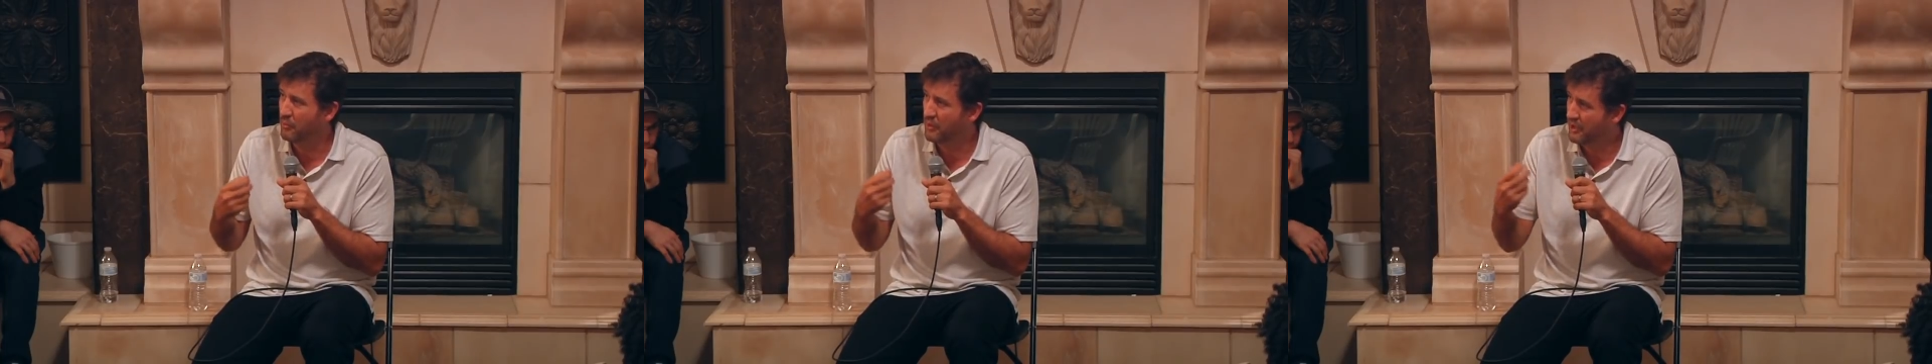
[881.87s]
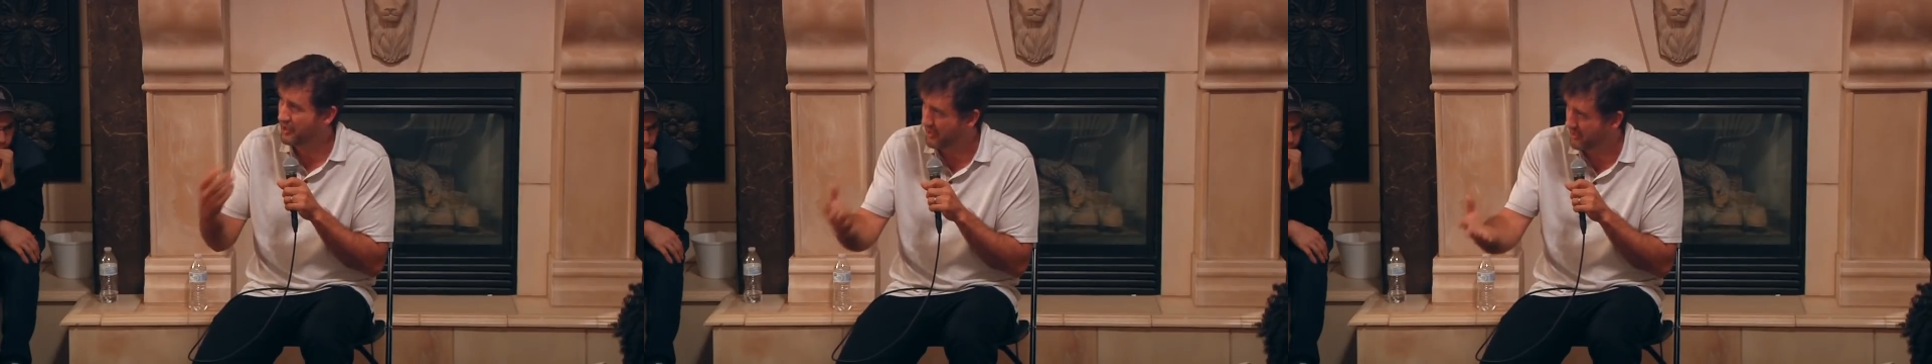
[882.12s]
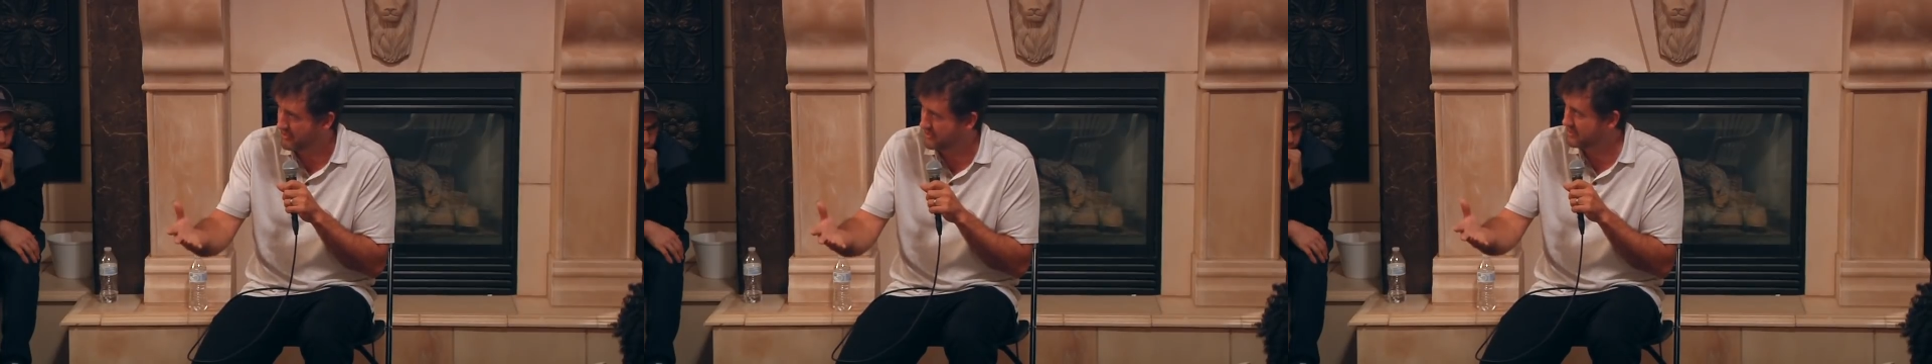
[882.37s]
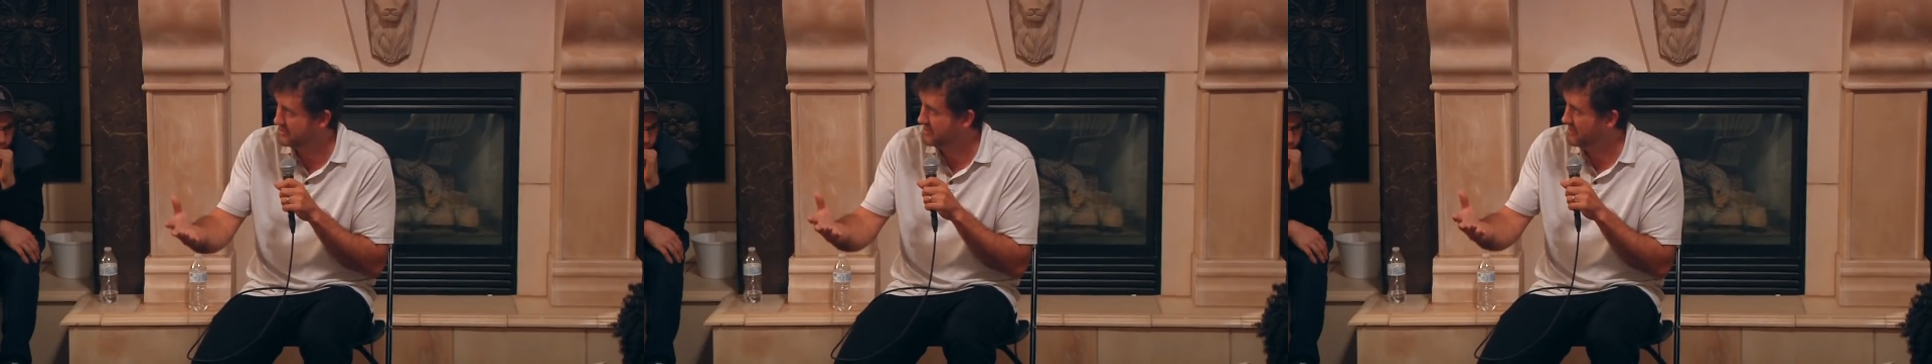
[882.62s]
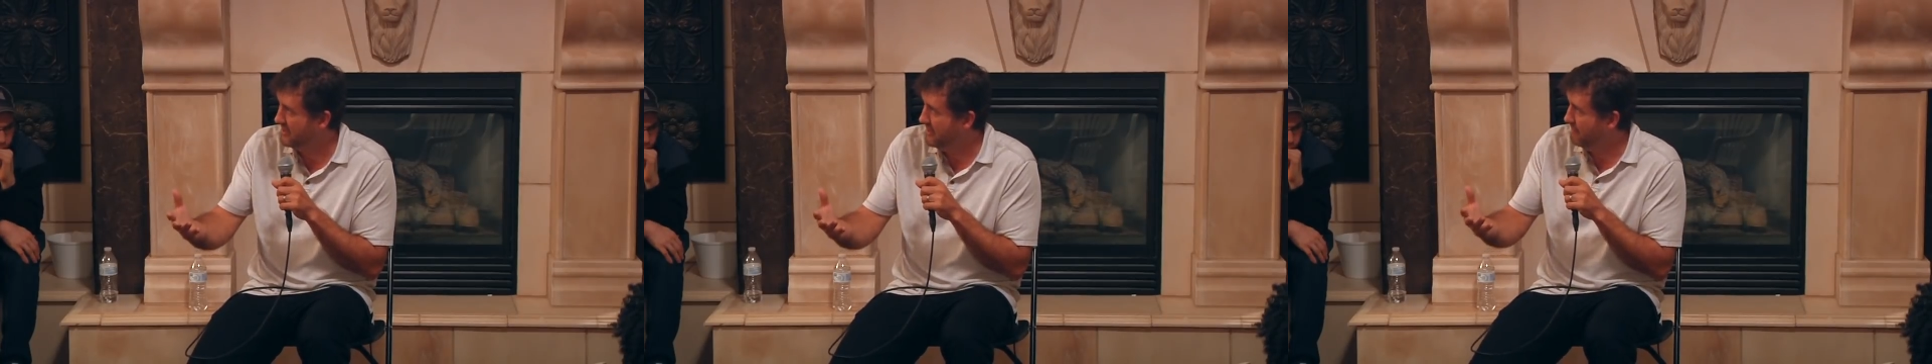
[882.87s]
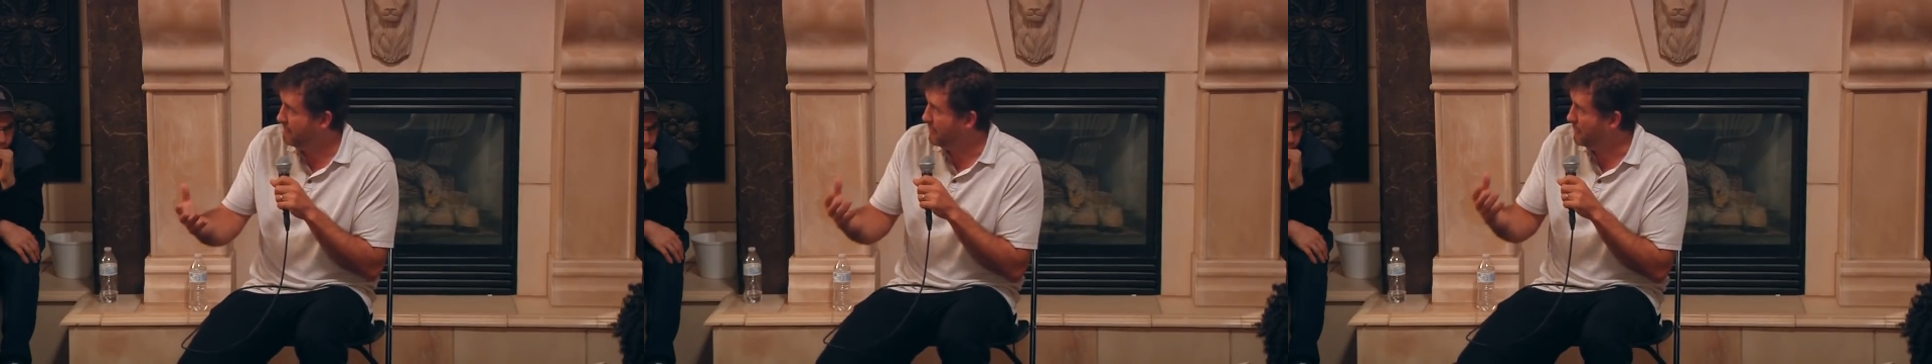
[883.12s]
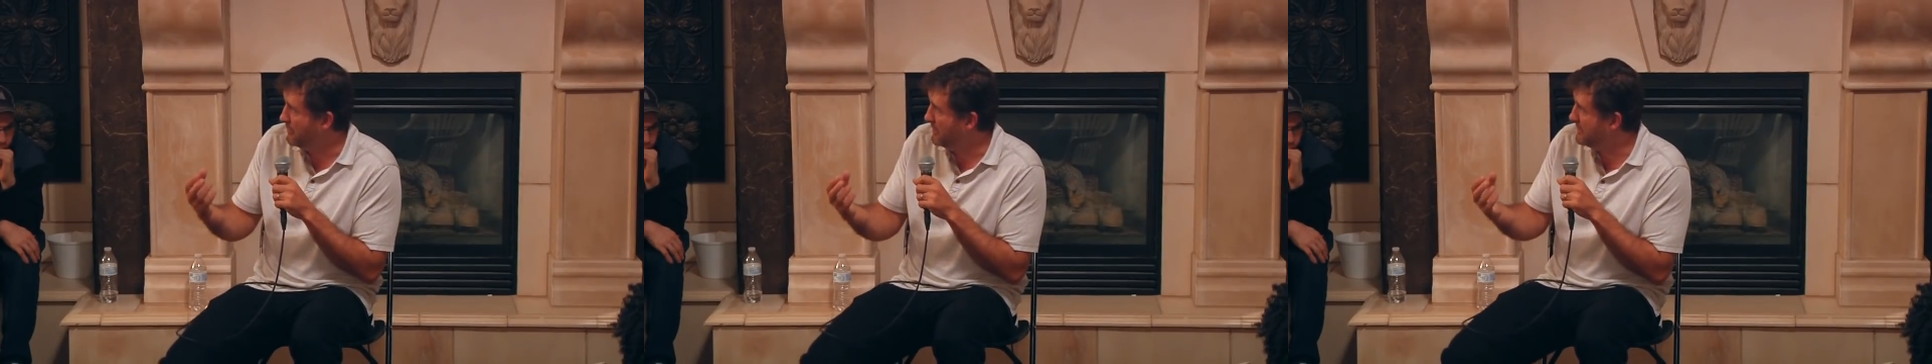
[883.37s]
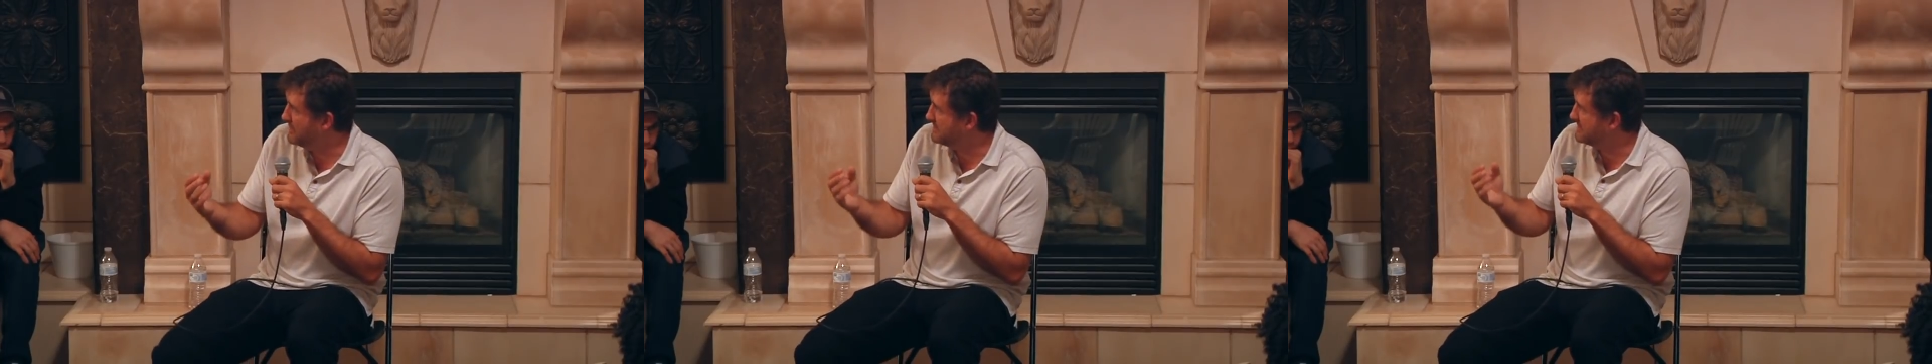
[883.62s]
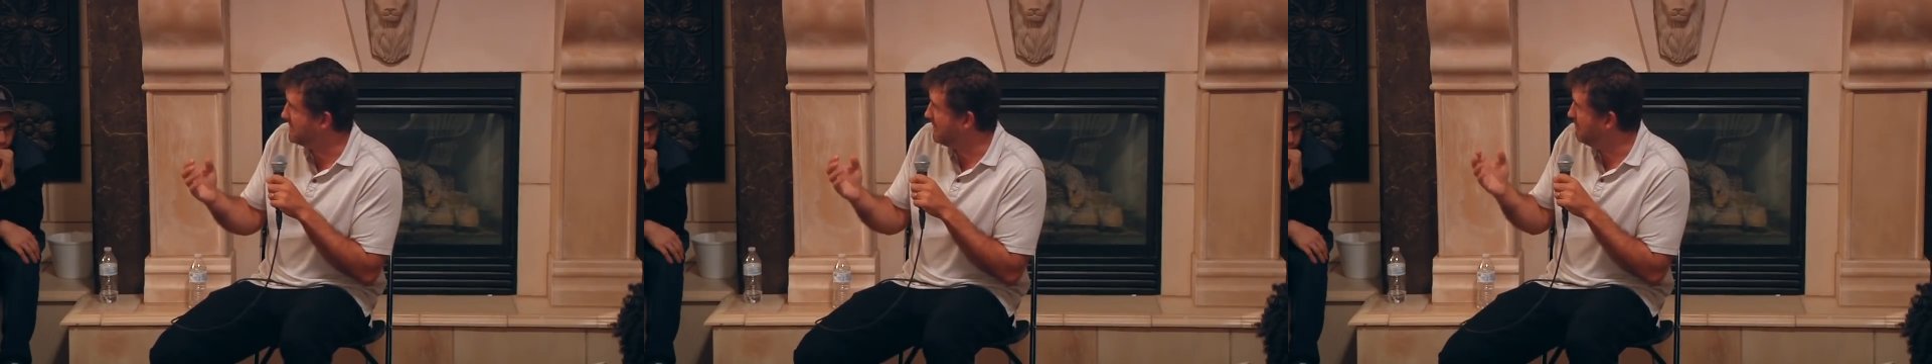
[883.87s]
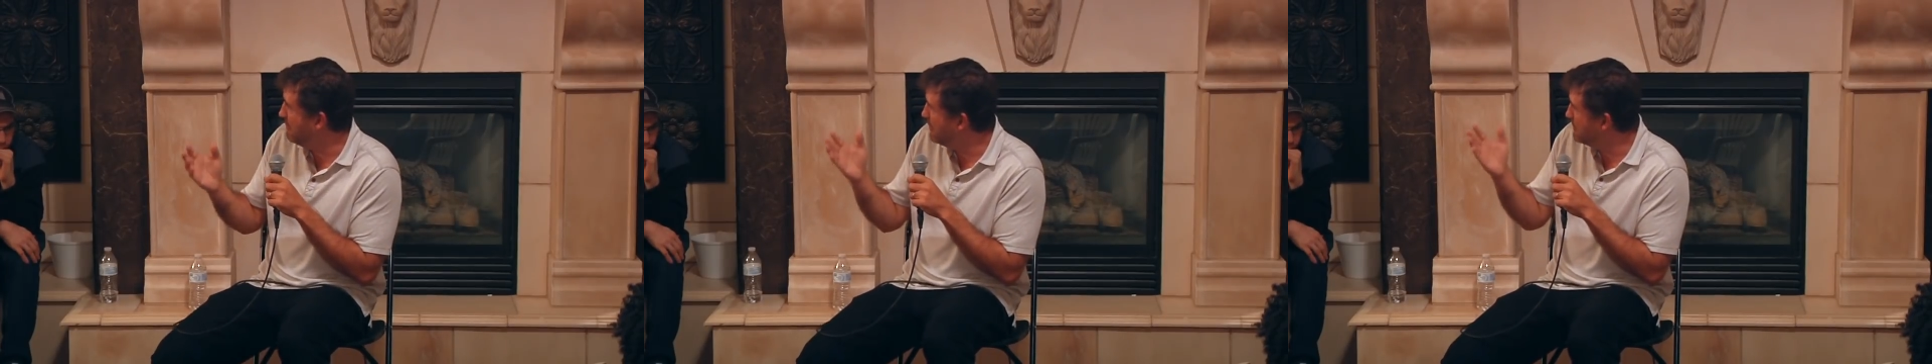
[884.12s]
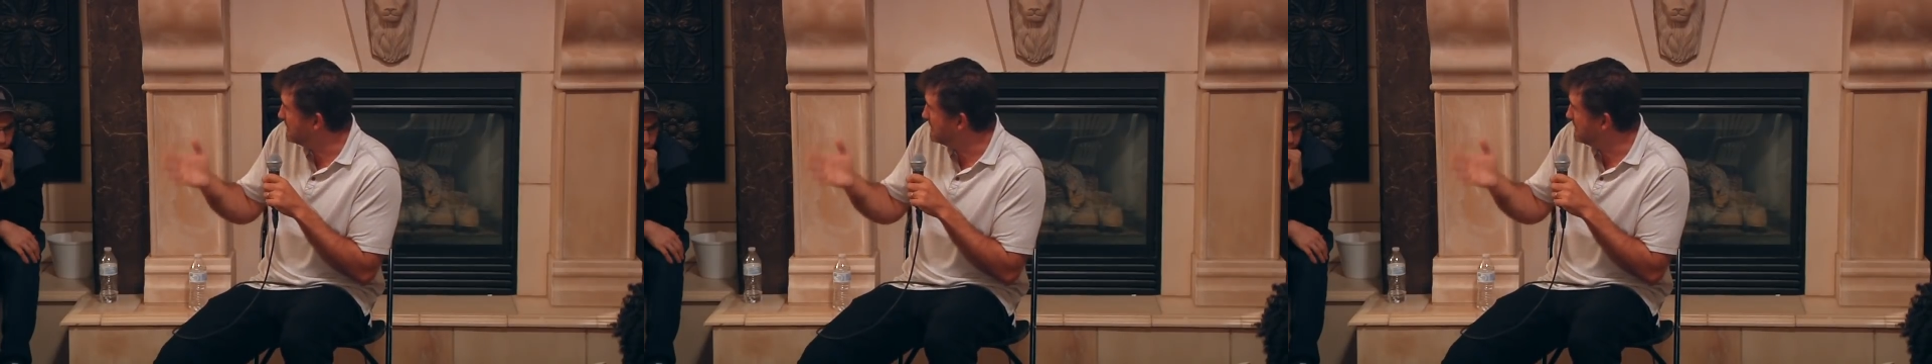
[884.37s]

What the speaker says: words. Words are more